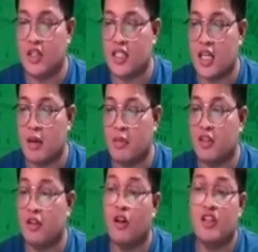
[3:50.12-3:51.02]
a
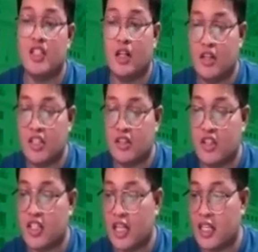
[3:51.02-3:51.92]
methodological research
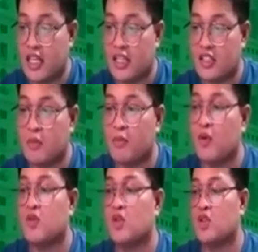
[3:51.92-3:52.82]
technique is supposed
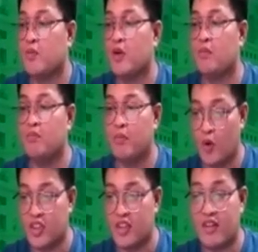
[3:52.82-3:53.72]
to support both the
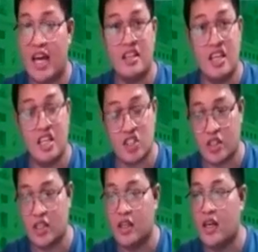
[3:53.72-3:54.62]
validation
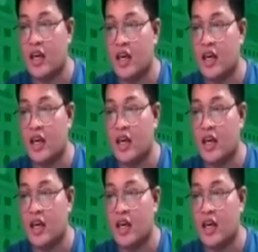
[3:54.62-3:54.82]
and